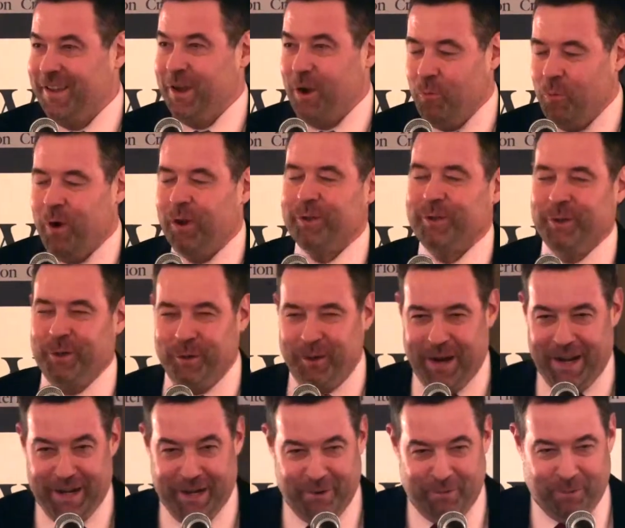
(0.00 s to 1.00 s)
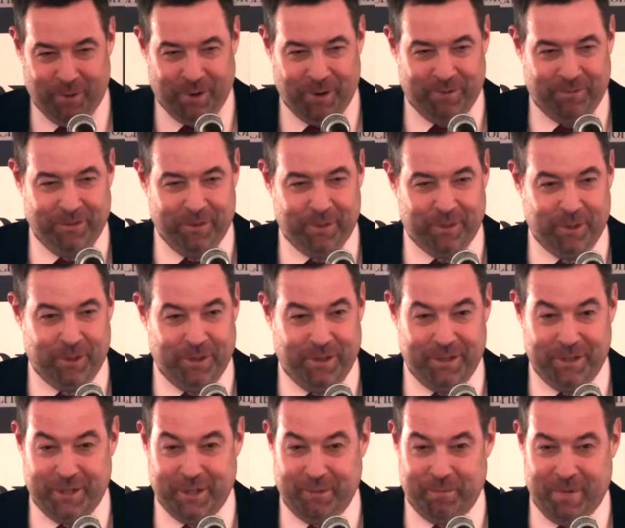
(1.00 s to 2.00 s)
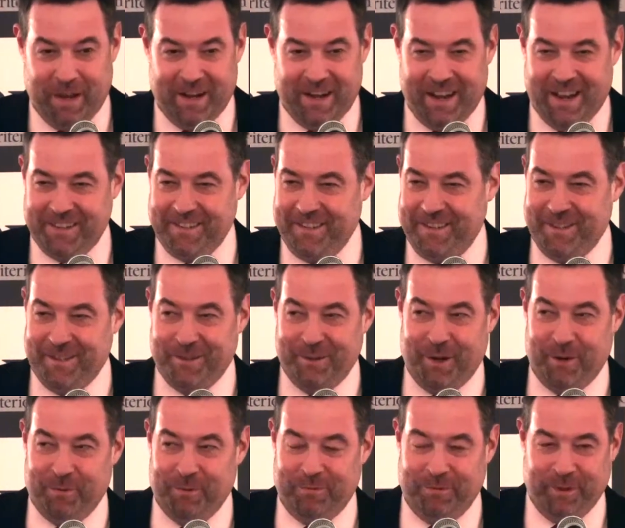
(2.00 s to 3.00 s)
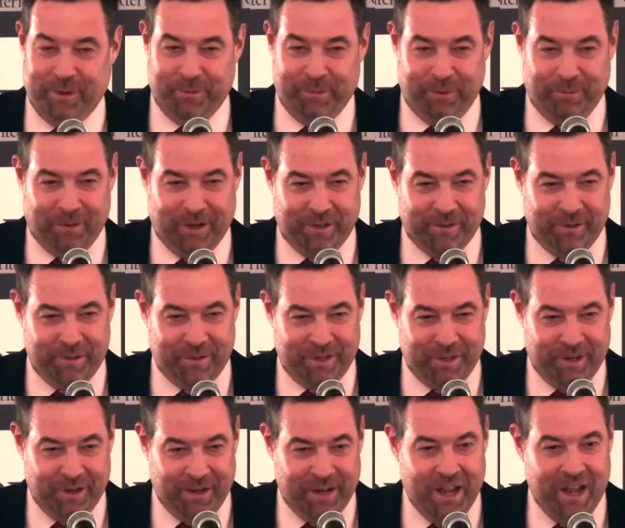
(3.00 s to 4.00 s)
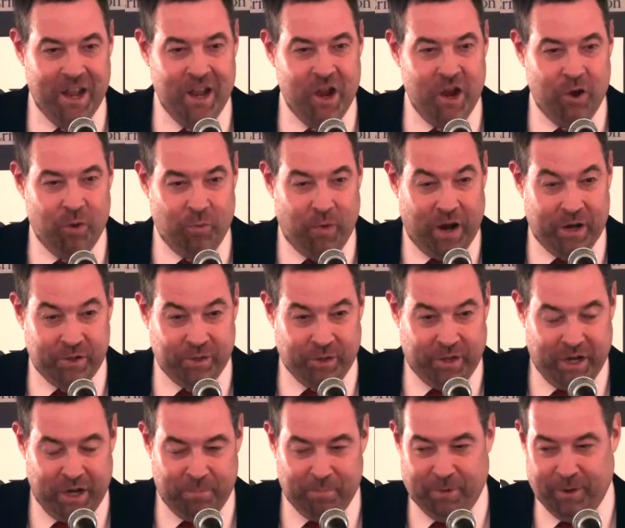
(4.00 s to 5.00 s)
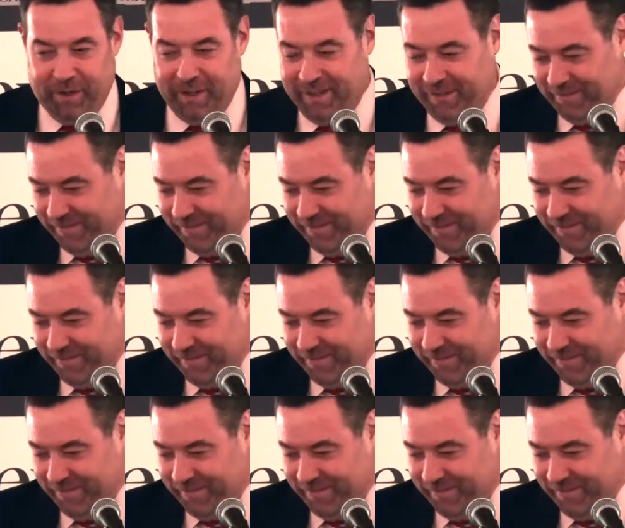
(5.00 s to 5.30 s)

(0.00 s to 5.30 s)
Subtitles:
Walter Duranty Award for journalistic mendacity. Sorry, we're filled with Rogers here. Roger Kimball.